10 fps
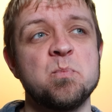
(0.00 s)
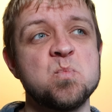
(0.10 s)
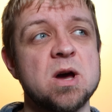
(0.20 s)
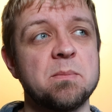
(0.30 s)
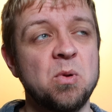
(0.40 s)

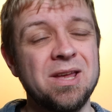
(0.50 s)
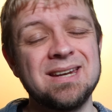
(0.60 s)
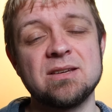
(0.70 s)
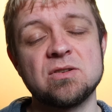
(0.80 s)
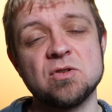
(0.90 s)
But
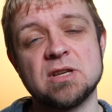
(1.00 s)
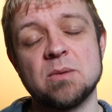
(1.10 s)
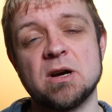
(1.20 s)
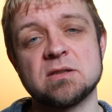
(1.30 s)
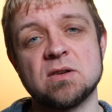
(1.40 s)
Play Nice in Your
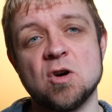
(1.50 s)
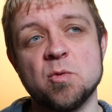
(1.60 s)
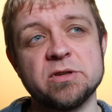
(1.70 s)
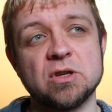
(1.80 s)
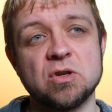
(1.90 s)
Sandbox at
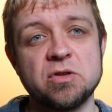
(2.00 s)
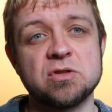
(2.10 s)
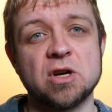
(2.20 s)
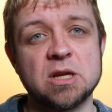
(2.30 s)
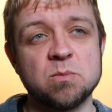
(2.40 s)
Home is a
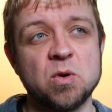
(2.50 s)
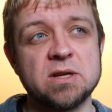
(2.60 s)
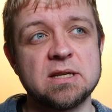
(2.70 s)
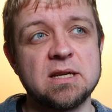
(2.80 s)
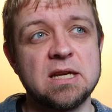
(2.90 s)
good starting
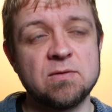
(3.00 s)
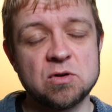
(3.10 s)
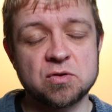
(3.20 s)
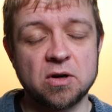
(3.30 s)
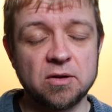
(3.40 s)
point
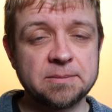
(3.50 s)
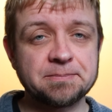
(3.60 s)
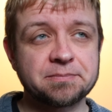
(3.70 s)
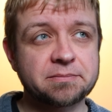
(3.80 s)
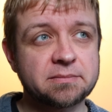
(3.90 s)
if you're
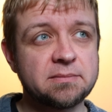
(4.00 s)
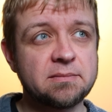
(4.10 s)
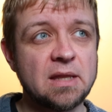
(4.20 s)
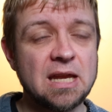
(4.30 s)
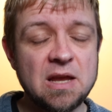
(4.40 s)
struggling,
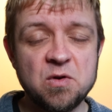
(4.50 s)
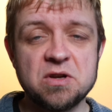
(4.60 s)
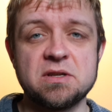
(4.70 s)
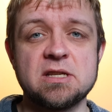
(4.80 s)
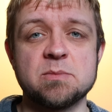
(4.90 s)
if
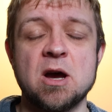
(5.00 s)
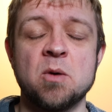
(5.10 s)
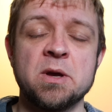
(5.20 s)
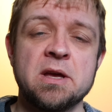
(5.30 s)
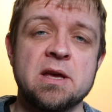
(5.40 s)
you just need some
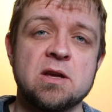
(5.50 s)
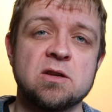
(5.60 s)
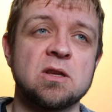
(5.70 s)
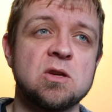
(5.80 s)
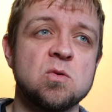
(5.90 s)
help,
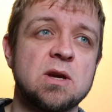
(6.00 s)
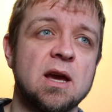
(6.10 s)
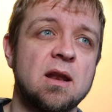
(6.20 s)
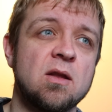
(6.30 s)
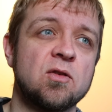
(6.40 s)
so that you
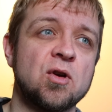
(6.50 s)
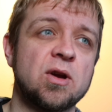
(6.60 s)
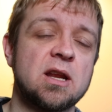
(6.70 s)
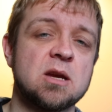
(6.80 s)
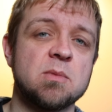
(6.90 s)
can
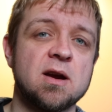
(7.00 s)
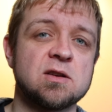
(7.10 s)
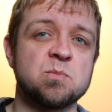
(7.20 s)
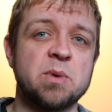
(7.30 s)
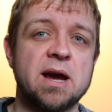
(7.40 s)
start getting your
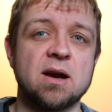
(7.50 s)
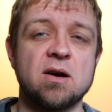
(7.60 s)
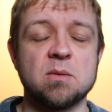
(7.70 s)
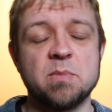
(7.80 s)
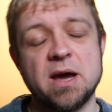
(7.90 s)
marriage
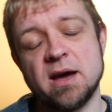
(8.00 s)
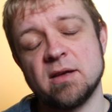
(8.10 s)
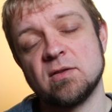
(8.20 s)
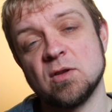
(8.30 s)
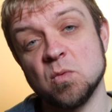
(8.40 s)
back on a
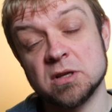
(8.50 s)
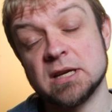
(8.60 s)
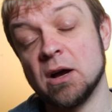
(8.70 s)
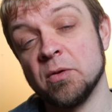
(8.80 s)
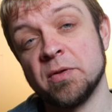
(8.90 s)
path
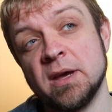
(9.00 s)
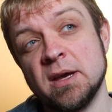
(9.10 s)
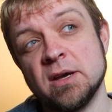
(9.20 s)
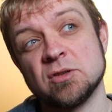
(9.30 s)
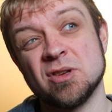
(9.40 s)
towards health
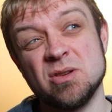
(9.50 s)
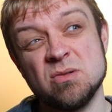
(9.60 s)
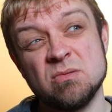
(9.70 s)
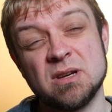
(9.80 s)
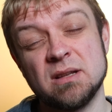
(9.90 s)
so that
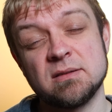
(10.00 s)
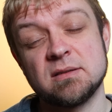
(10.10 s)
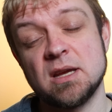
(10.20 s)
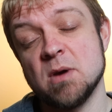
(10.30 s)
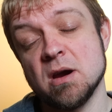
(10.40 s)
you can
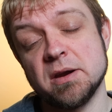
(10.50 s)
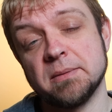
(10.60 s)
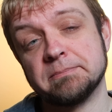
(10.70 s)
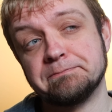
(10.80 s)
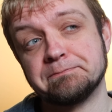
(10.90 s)
stay
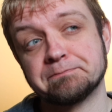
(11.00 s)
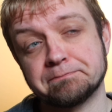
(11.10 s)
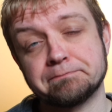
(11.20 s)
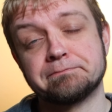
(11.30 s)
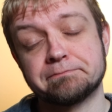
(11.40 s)
married.
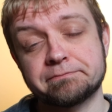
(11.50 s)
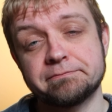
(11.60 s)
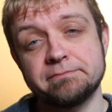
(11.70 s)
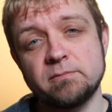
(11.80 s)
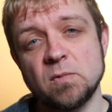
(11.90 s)

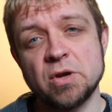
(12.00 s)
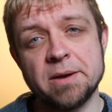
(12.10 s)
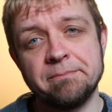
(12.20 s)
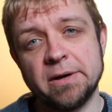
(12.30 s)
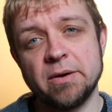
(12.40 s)

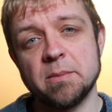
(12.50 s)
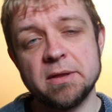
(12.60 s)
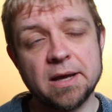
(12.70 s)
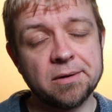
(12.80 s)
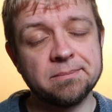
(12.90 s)
So, yeah, I
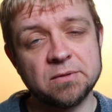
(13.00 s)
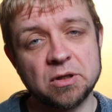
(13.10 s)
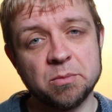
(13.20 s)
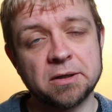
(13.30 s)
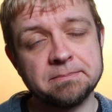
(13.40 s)
recommend that one.
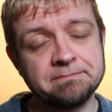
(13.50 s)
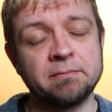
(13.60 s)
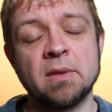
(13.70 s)
It's a good book.